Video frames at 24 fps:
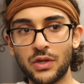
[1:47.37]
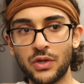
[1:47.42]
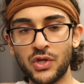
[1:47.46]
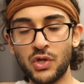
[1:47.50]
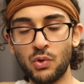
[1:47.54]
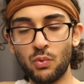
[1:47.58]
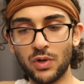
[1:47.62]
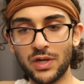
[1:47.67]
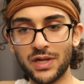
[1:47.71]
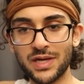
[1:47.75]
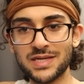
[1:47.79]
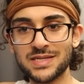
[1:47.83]

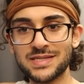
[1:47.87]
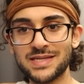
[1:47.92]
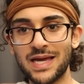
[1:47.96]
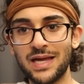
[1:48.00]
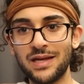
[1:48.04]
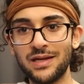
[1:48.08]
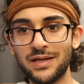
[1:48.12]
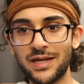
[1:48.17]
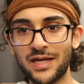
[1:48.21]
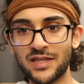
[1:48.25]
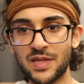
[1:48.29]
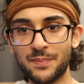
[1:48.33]
you will
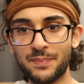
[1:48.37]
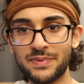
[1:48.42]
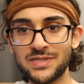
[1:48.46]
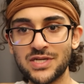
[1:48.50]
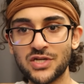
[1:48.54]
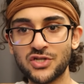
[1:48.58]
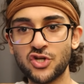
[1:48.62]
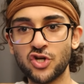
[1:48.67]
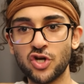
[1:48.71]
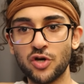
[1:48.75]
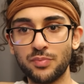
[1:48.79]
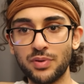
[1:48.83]
excel at the
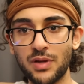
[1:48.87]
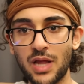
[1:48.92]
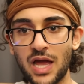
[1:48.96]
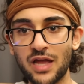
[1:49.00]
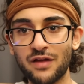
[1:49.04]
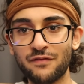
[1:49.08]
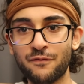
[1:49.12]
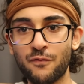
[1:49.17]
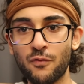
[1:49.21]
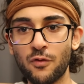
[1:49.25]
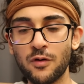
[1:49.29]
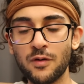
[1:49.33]
position you're
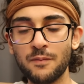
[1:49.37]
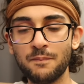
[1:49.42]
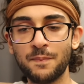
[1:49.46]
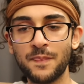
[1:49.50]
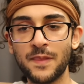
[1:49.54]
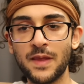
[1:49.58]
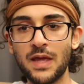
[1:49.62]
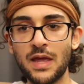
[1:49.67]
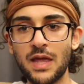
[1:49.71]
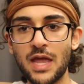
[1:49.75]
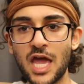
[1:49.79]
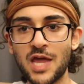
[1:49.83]
applying for.
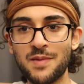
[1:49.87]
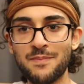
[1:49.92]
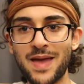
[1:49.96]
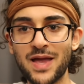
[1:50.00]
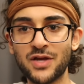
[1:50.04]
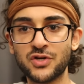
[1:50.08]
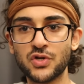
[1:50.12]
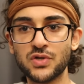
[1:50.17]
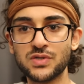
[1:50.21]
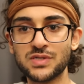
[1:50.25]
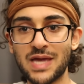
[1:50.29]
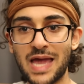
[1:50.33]
It
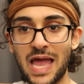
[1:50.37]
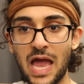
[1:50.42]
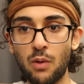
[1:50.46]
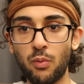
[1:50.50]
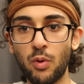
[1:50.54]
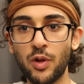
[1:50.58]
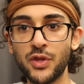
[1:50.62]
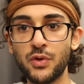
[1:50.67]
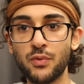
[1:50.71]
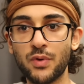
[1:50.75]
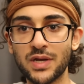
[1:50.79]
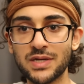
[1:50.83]
measures how
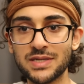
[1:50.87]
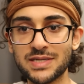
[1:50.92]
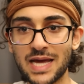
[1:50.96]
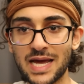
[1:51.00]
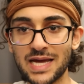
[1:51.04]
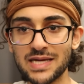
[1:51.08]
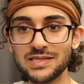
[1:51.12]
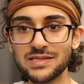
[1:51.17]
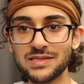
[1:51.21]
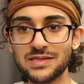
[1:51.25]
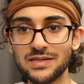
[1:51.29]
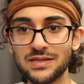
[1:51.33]
well you can
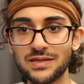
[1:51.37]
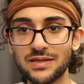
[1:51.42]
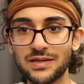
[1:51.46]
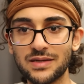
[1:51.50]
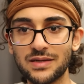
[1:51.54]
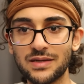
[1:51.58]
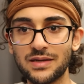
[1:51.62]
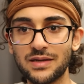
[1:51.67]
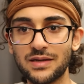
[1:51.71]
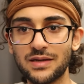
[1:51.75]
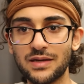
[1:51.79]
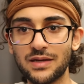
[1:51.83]
test
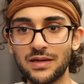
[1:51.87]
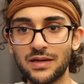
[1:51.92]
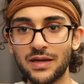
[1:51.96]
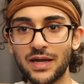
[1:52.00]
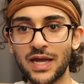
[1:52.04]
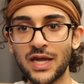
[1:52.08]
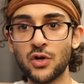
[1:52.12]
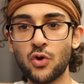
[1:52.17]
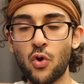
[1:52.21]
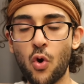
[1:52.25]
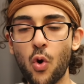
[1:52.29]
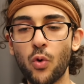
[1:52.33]

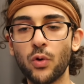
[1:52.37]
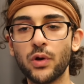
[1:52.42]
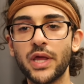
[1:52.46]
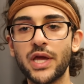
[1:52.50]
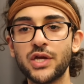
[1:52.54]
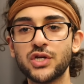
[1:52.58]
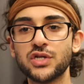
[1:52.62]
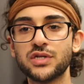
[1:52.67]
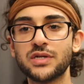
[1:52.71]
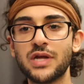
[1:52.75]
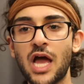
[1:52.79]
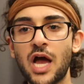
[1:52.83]
in
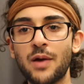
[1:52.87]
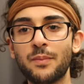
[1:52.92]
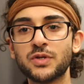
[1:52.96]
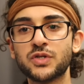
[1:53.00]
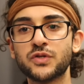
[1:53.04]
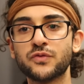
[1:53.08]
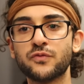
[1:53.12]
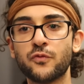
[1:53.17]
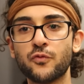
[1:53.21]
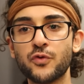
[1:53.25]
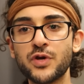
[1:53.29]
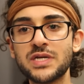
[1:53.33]
correlation to how
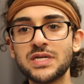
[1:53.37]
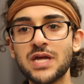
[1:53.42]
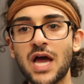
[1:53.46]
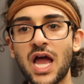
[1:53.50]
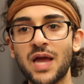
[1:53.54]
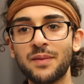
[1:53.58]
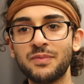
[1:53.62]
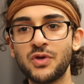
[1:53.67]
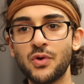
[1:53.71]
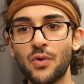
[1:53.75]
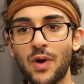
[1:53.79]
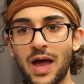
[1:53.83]
much free
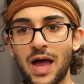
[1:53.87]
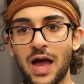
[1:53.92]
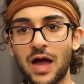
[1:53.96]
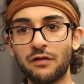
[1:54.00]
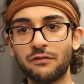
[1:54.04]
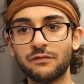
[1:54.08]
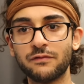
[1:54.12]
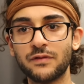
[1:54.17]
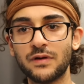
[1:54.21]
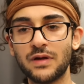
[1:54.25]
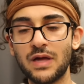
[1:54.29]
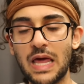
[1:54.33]
time you
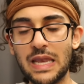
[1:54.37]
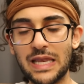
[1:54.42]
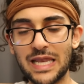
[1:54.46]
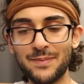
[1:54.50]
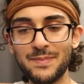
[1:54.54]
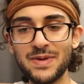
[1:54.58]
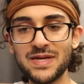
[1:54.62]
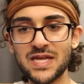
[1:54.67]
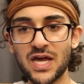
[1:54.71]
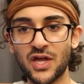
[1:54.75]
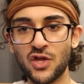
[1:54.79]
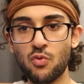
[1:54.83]
have. Let
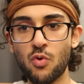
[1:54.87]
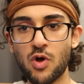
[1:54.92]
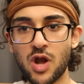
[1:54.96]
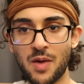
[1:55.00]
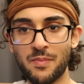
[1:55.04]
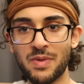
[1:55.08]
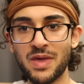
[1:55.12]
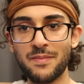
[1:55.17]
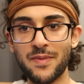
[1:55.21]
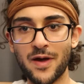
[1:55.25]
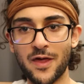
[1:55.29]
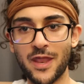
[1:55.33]
me tell you what I
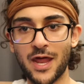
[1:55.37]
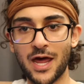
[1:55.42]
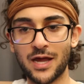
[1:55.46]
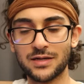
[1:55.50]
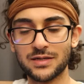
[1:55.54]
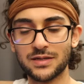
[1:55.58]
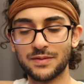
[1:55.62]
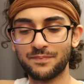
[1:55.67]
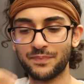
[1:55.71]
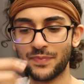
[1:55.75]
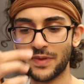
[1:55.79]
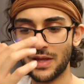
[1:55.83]
mean by
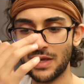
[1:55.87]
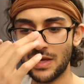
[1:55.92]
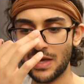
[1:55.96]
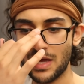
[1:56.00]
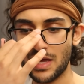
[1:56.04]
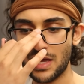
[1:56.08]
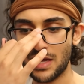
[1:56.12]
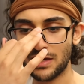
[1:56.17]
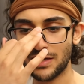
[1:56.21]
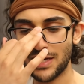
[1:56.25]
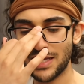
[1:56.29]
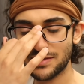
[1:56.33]
that.
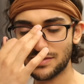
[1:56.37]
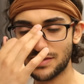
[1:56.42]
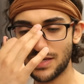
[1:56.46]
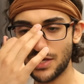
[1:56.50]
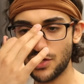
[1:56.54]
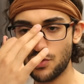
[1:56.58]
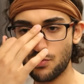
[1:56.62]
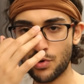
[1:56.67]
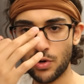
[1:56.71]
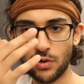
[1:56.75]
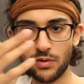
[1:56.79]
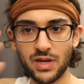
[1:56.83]
Let's say
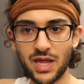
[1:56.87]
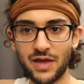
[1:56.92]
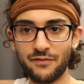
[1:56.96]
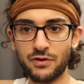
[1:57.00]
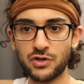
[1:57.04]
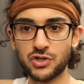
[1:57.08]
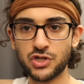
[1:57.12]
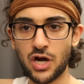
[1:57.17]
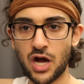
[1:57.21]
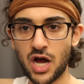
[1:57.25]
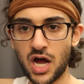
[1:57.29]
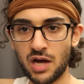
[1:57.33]
you currently have a
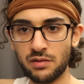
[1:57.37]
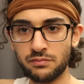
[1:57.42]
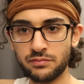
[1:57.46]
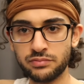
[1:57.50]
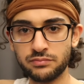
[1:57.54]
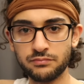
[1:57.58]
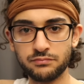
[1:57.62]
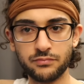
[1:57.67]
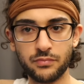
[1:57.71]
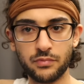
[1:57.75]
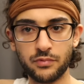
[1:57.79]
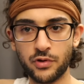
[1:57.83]

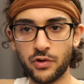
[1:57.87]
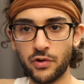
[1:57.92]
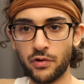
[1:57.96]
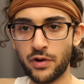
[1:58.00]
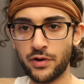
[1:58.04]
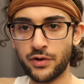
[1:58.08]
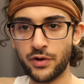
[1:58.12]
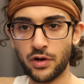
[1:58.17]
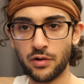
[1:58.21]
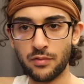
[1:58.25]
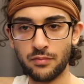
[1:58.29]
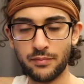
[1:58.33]
job, you're
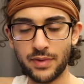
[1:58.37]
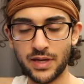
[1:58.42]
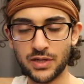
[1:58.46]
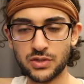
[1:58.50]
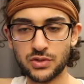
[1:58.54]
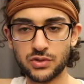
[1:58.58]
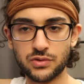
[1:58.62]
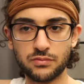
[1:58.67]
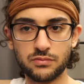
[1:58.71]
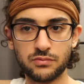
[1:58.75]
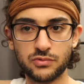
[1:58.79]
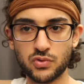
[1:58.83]
in your
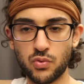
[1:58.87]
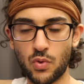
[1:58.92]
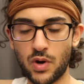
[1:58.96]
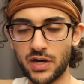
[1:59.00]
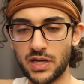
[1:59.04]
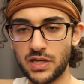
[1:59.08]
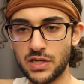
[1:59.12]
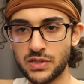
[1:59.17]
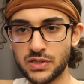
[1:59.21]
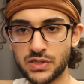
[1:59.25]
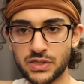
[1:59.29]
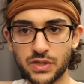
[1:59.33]

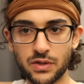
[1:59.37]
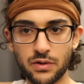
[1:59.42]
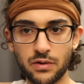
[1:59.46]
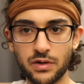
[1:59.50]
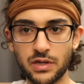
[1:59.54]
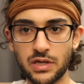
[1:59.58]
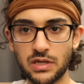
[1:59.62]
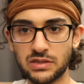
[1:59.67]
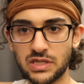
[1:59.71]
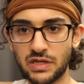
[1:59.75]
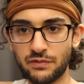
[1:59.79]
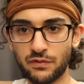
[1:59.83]
mid-20s,
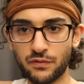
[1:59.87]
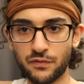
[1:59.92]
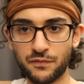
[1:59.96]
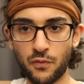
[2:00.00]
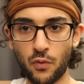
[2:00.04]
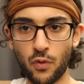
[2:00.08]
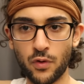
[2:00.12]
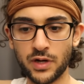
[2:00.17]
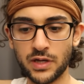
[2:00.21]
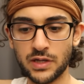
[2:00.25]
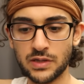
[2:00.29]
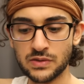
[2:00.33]
30s, even
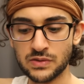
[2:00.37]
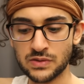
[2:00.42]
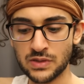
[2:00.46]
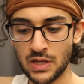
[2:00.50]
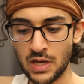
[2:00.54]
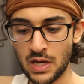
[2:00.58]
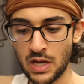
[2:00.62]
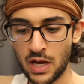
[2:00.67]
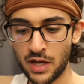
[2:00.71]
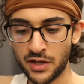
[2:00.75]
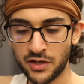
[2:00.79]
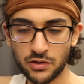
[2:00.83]
40s,
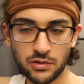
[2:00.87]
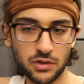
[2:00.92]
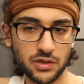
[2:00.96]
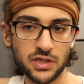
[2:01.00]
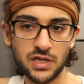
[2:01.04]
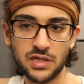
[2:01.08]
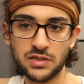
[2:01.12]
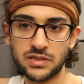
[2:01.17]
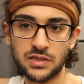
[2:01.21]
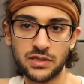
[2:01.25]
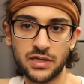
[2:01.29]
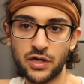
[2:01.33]
you're
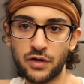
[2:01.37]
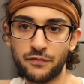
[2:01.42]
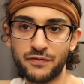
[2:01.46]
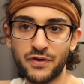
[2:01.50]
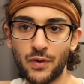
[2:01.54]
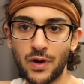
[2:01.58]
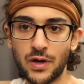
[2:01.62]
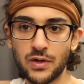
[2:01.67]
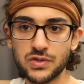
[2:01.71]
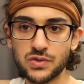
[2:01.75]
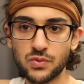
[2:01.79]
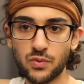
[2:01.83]
looking to
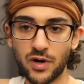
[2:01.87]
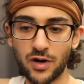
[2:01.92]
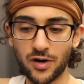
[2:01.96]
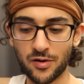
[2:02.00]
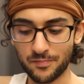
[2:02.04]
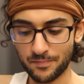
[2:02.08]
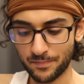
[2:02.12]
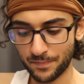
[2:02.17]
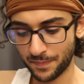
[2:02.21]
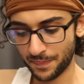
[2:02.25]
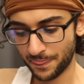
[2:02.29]
interview elsewhere.